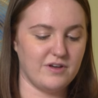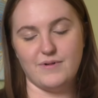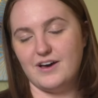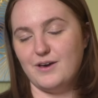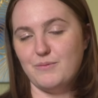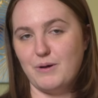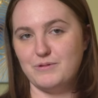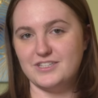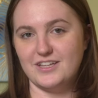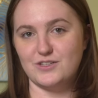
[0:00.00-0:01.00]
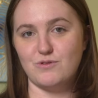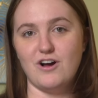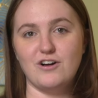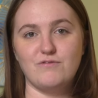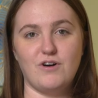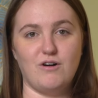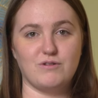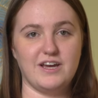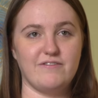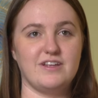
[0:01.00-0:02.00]
I'm probably saying this wrong, Fall
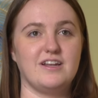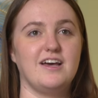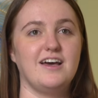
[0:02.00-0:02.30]
Raven